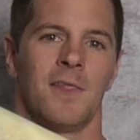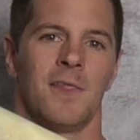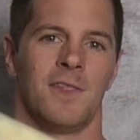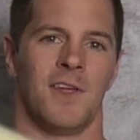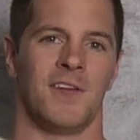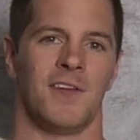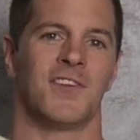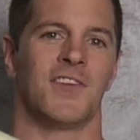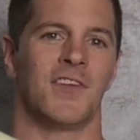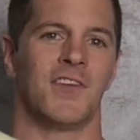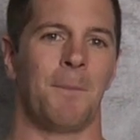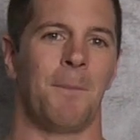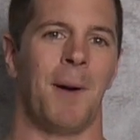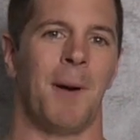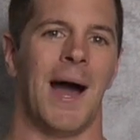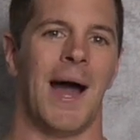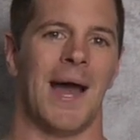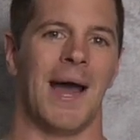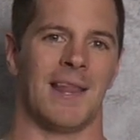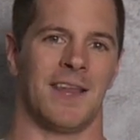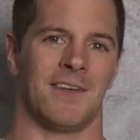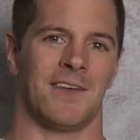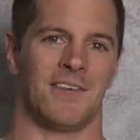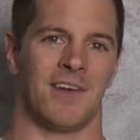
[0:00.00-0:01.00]
This is a
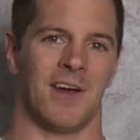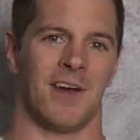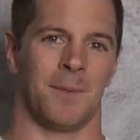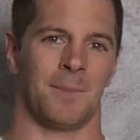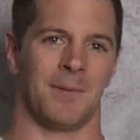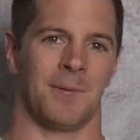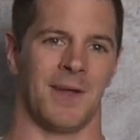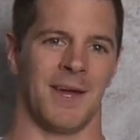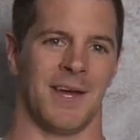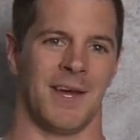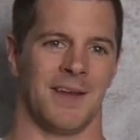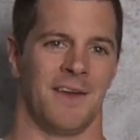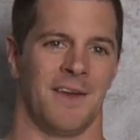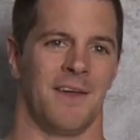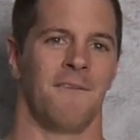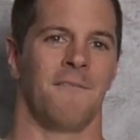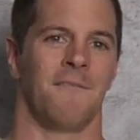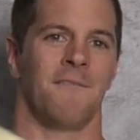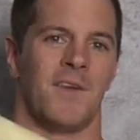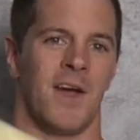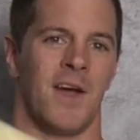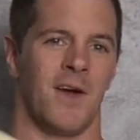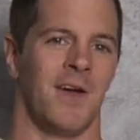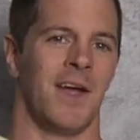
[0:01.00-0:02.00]
pilot's airplane,
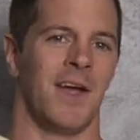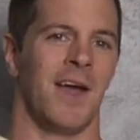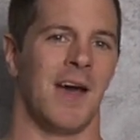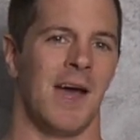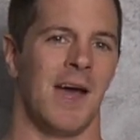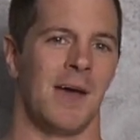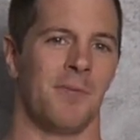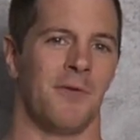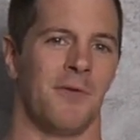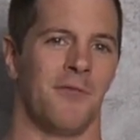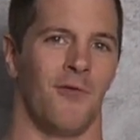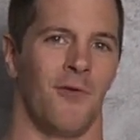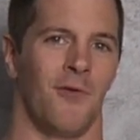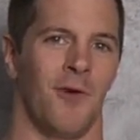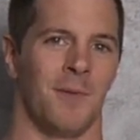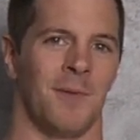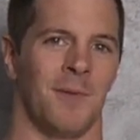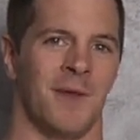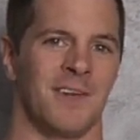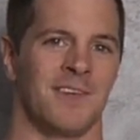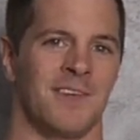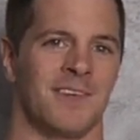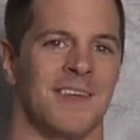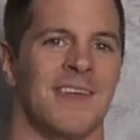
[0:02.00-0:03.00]
very high
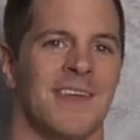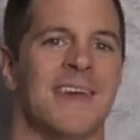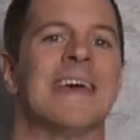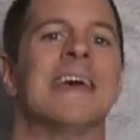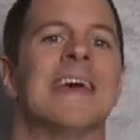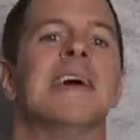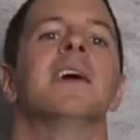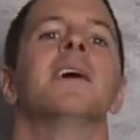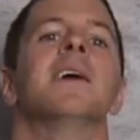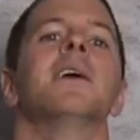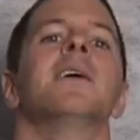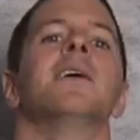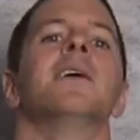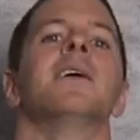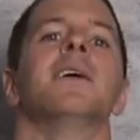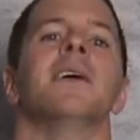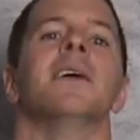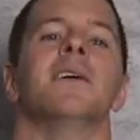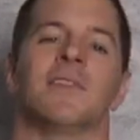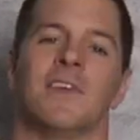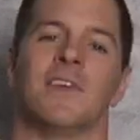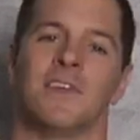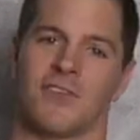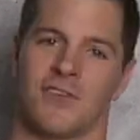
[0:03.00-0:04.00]
performance.
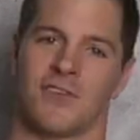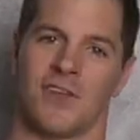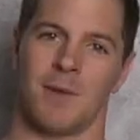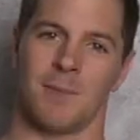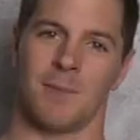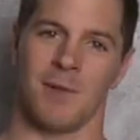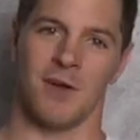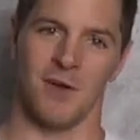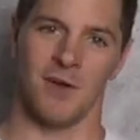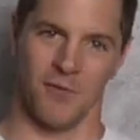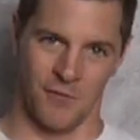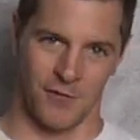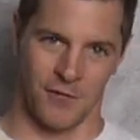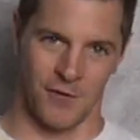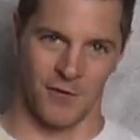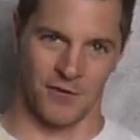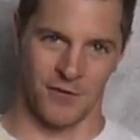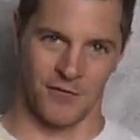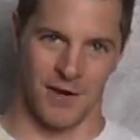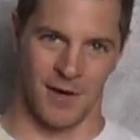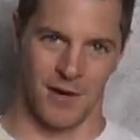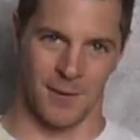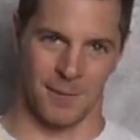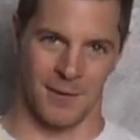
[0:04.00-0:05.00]
If this is going to be your
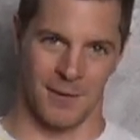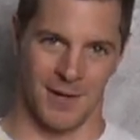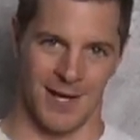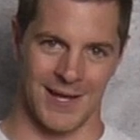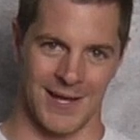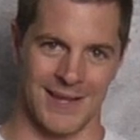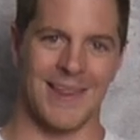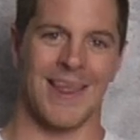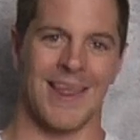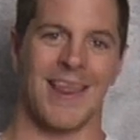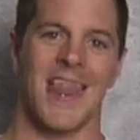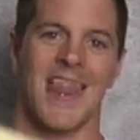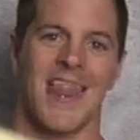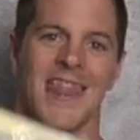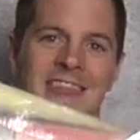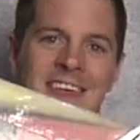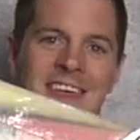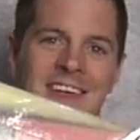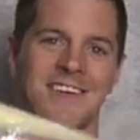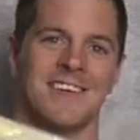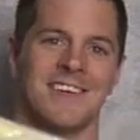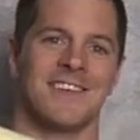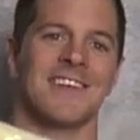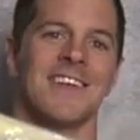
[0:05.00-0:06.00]
first airplane,
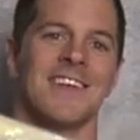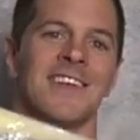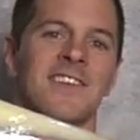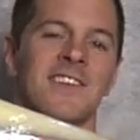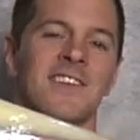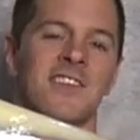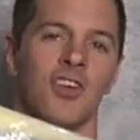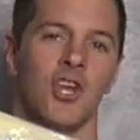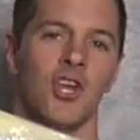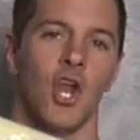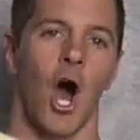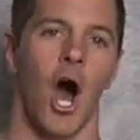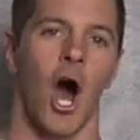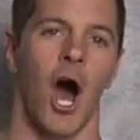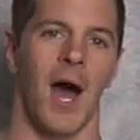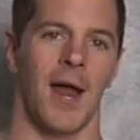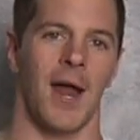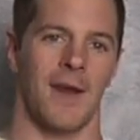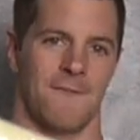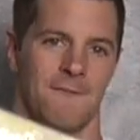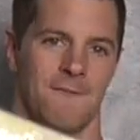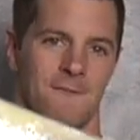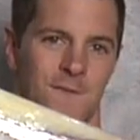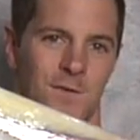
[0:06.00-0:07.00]
this is
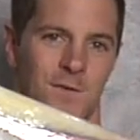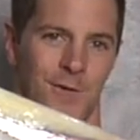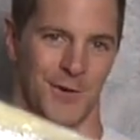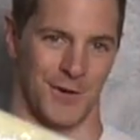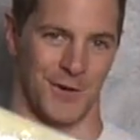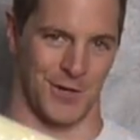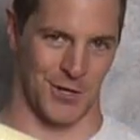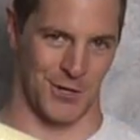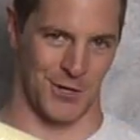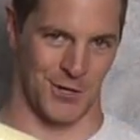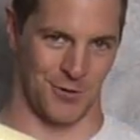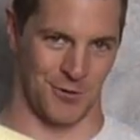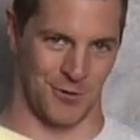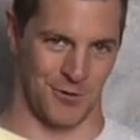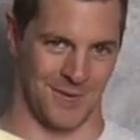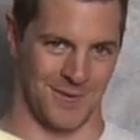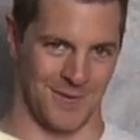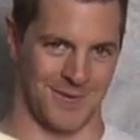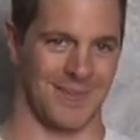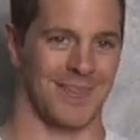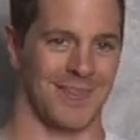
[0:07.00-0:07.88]
not for you.